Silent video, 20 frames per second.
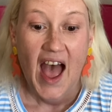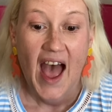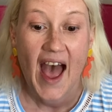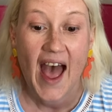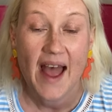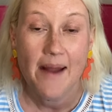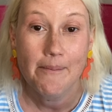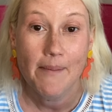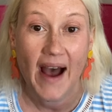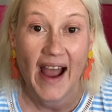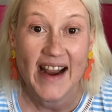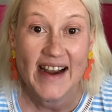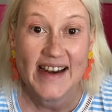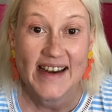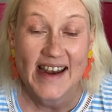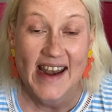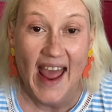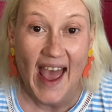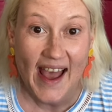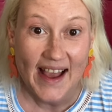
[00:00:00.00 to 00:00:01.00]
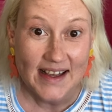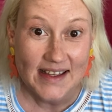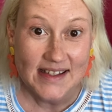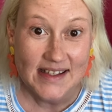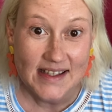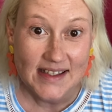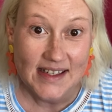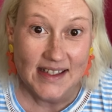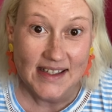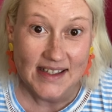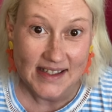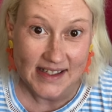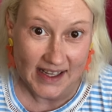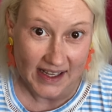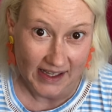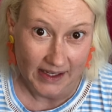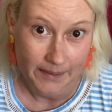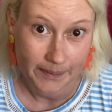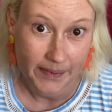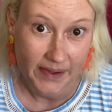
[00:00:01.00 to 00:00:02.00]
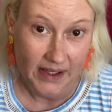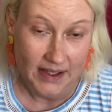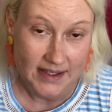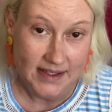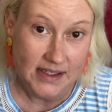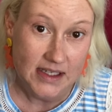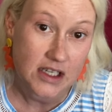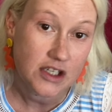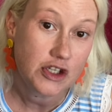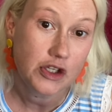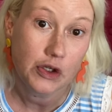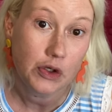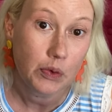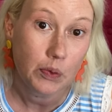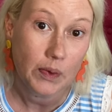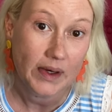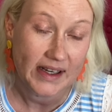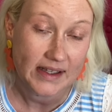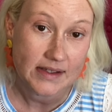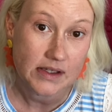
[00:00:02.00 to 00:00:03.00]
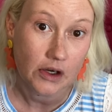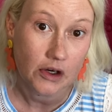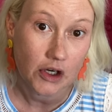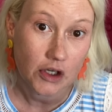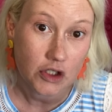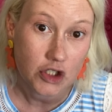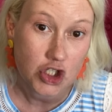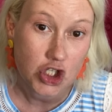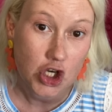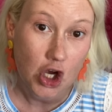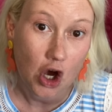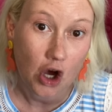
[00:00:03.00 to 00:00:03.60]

And my next tip is to do research